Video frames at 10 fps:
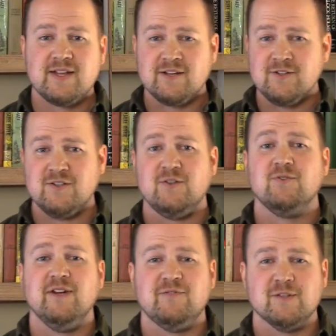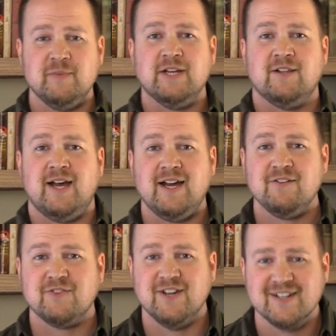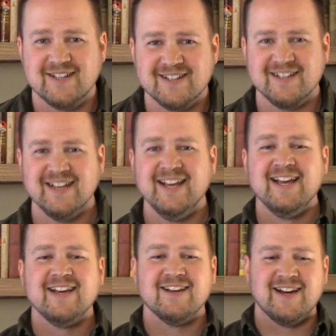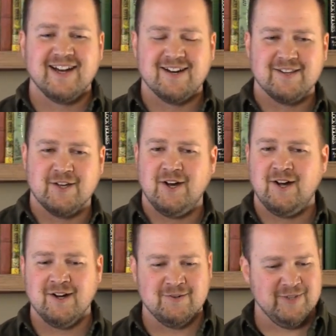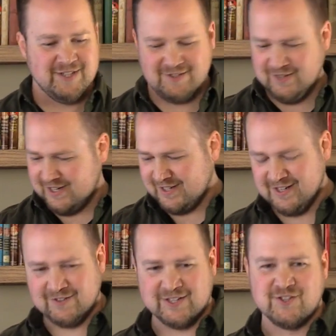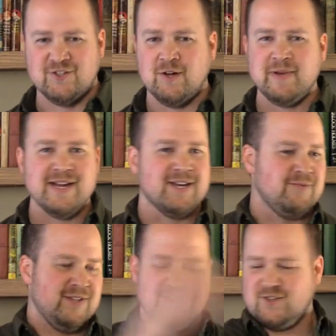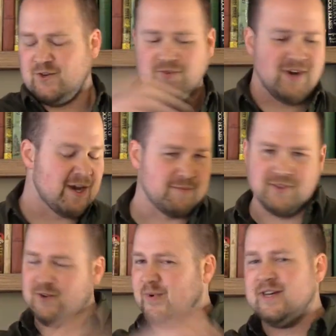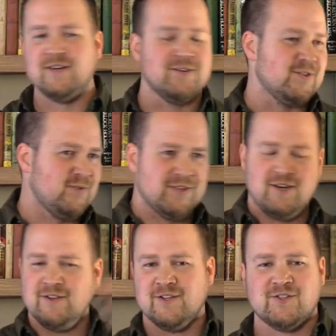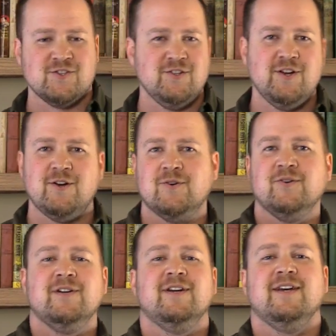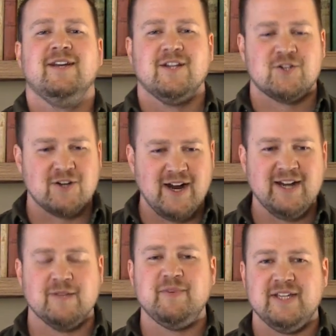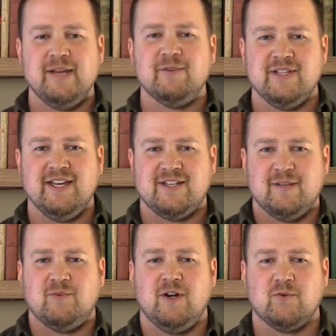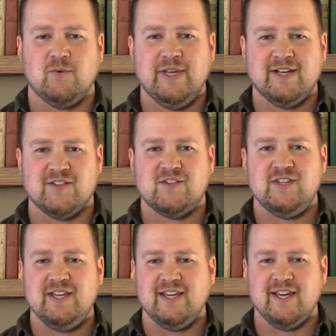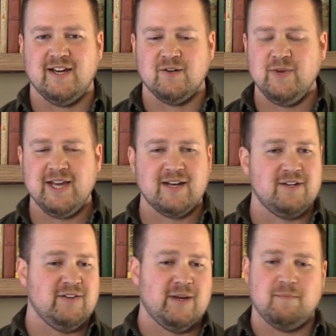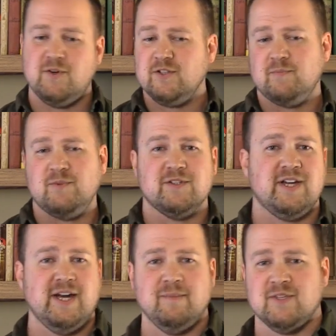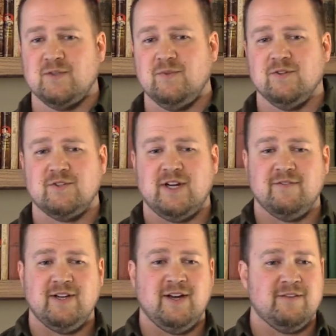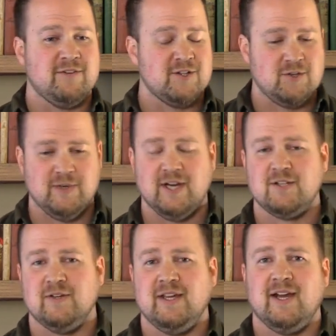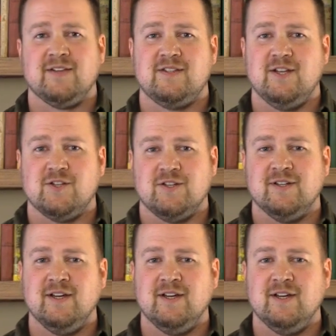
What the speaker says: Just so grateful to be alive. Got out of the car and we got into a snowbank and we scrubbed the windows with all this snow, trying to be able to get to the point where we could see again. And we had to do that multiple times as we were driving down. Eventually we got to a gas station